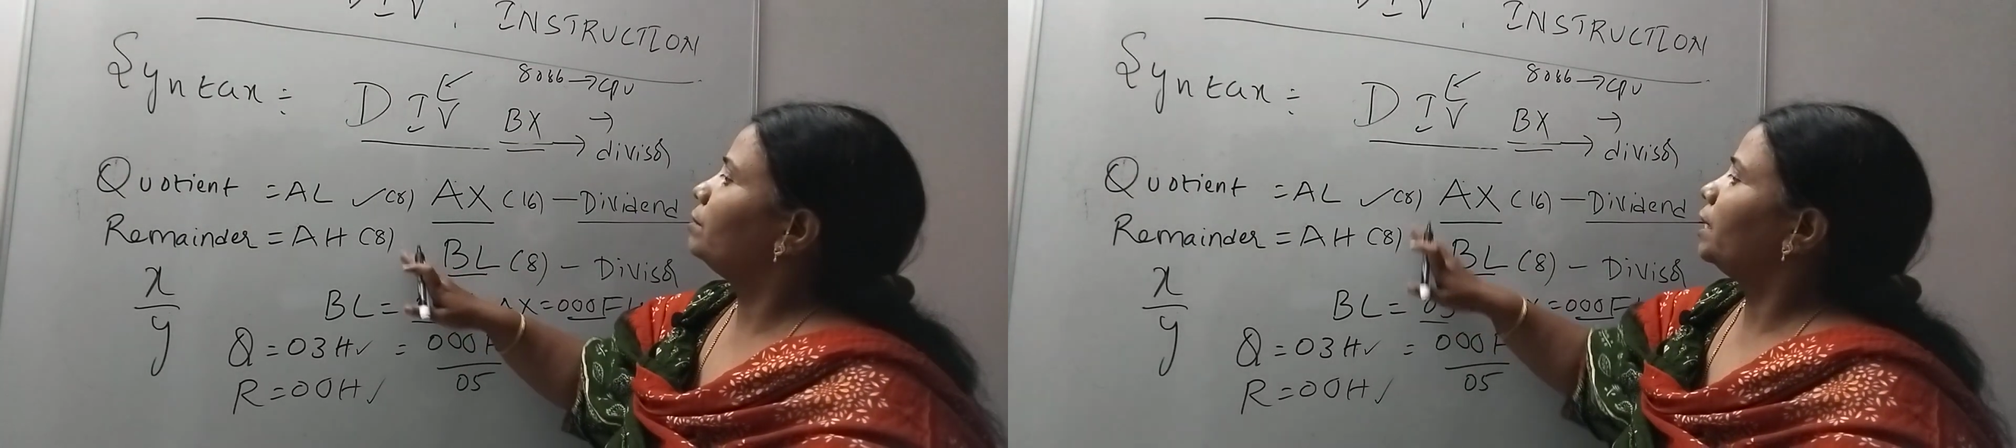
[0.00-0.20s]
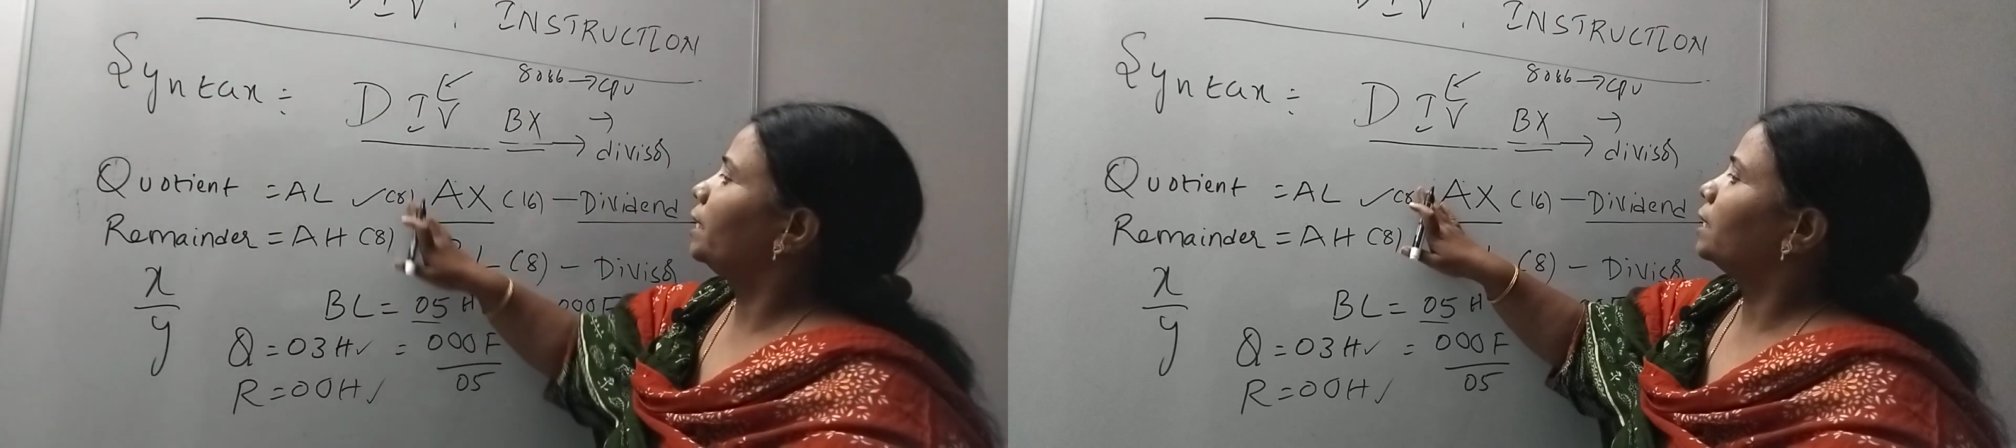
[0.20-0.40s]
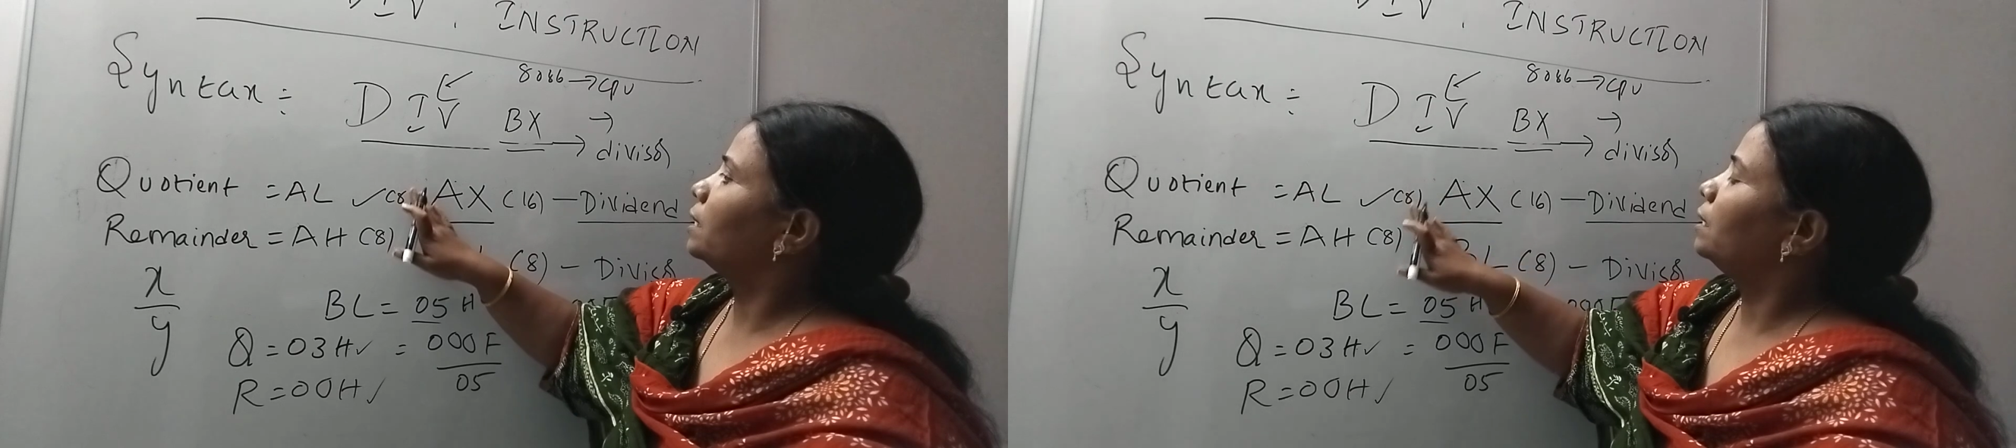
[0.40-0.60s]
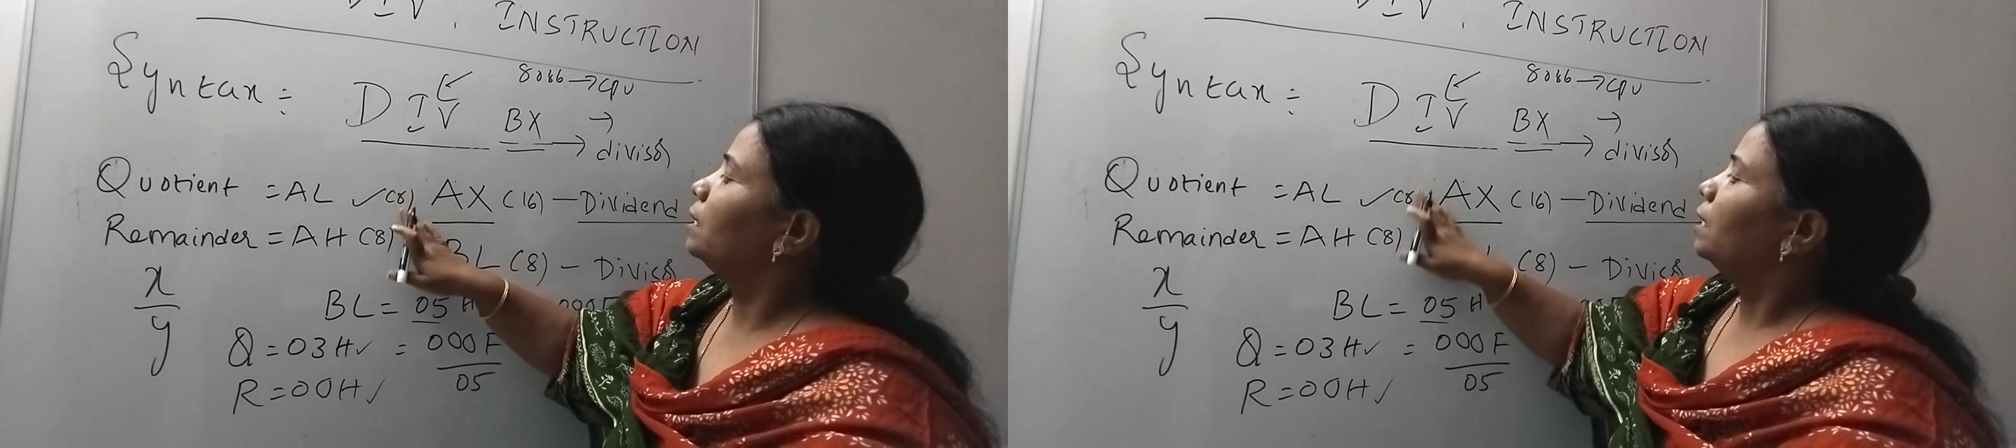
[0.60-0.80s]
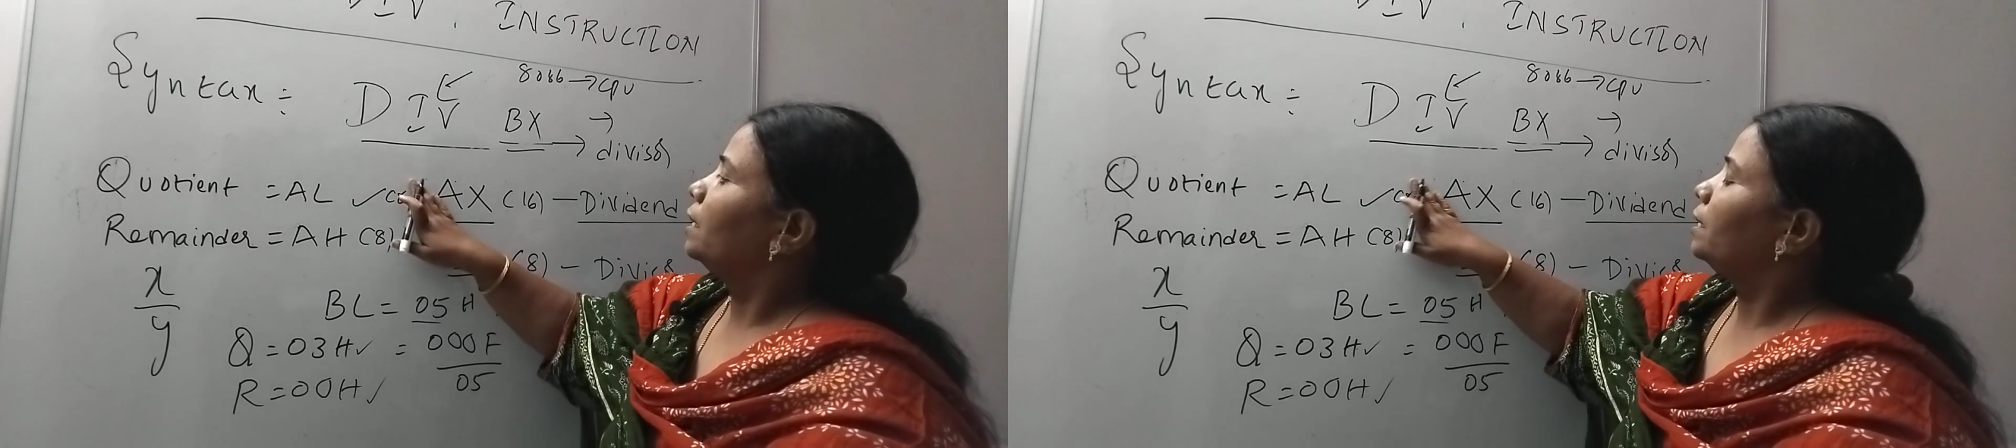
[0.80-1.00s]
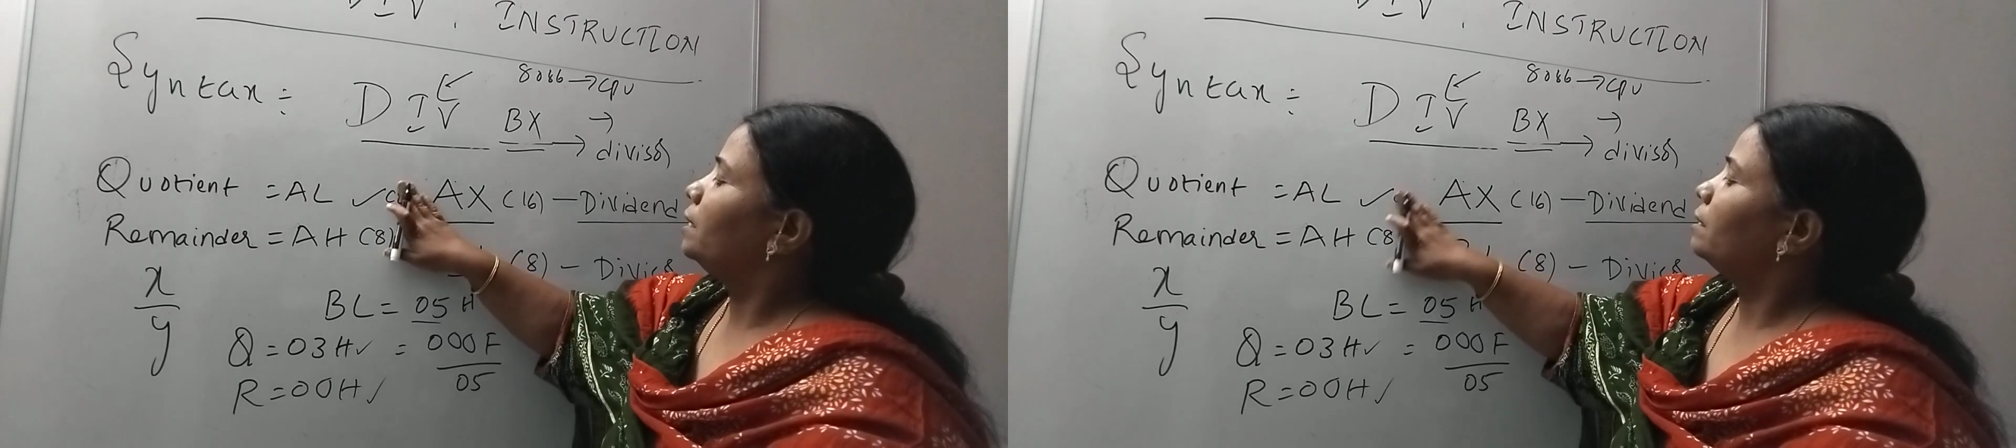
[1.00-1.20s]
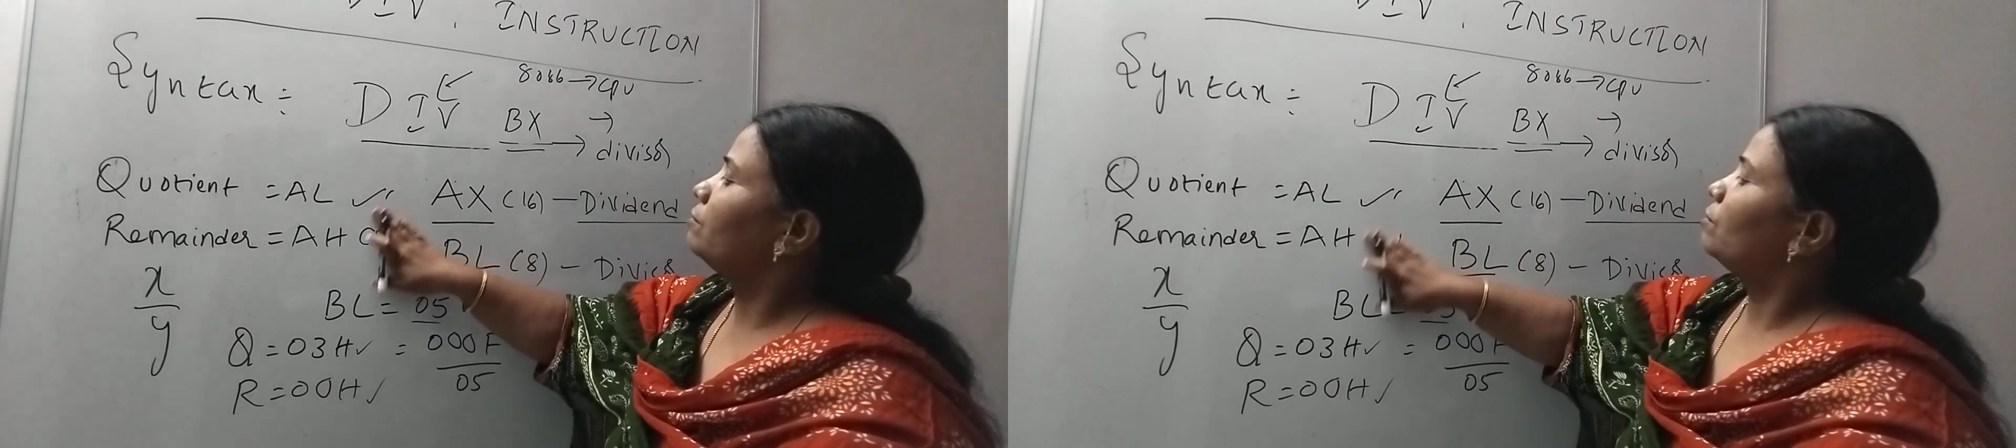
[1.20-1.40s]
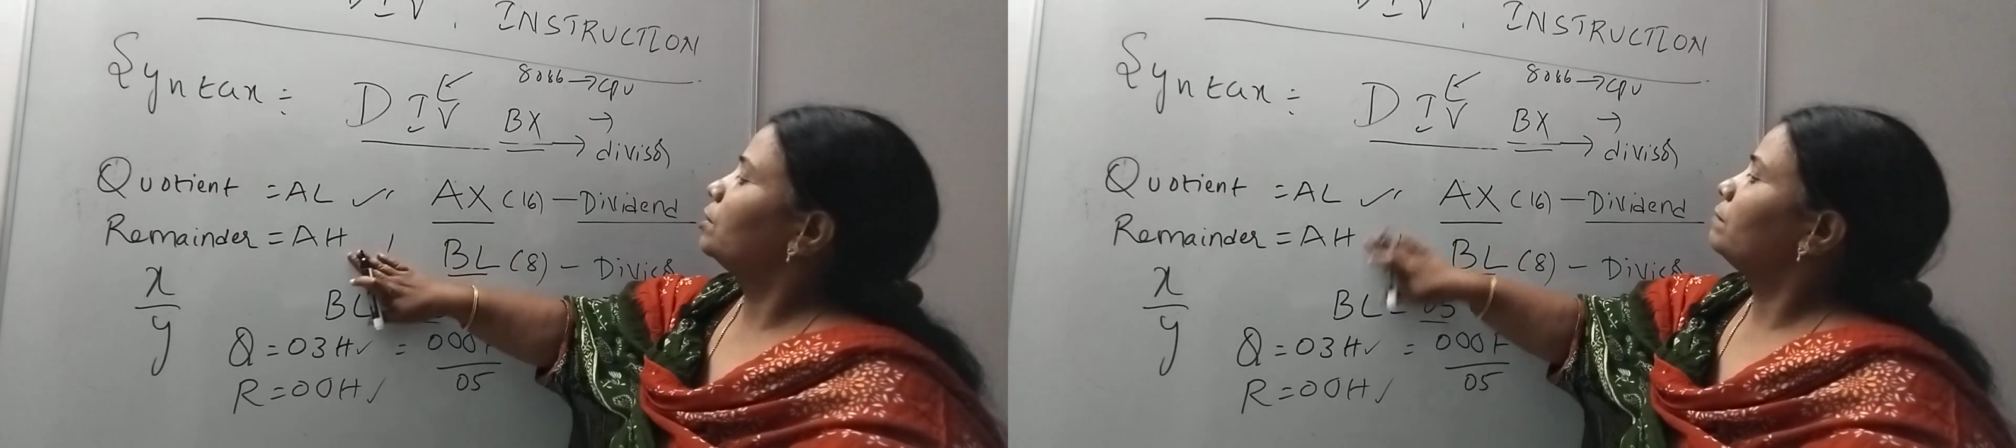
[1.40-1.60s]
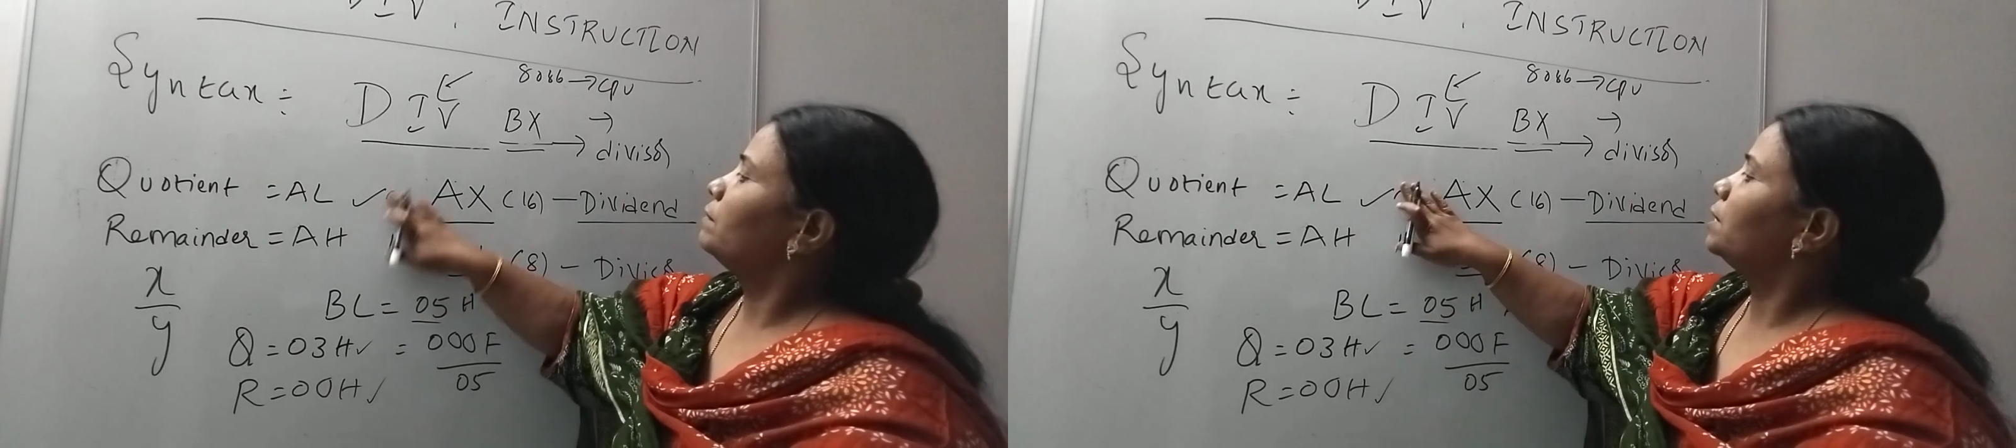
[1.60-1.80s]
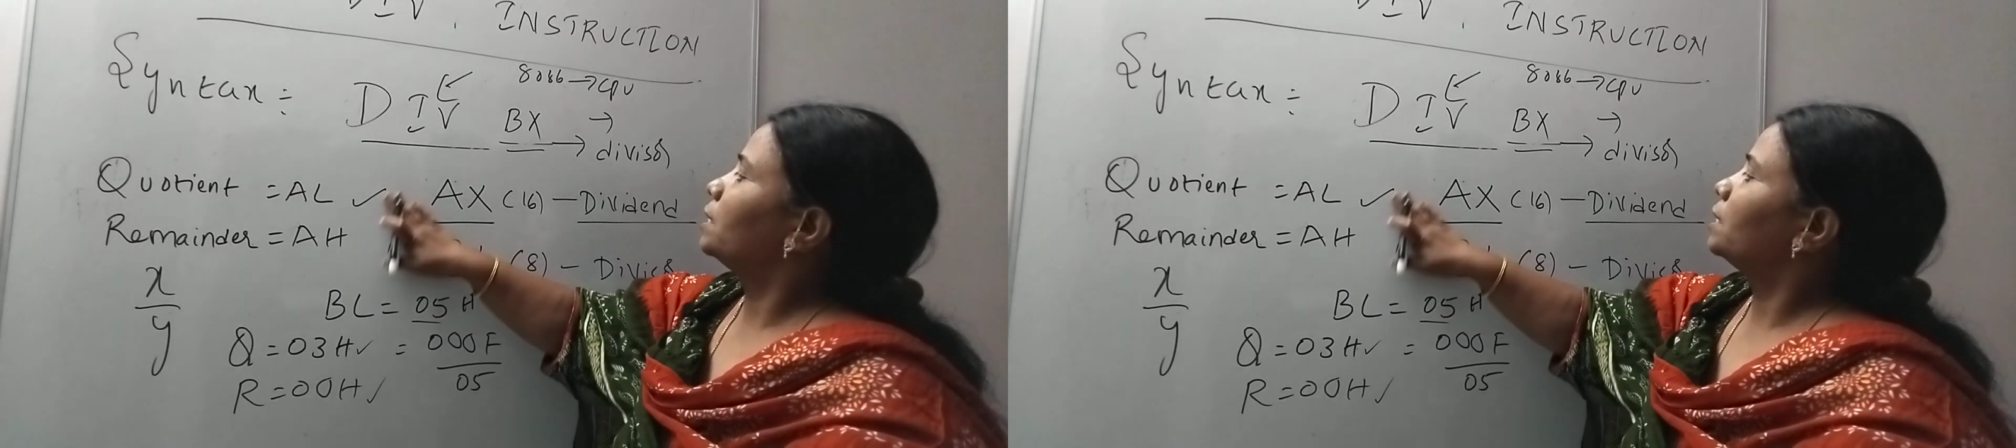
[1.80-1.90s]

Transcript: take here, whatever the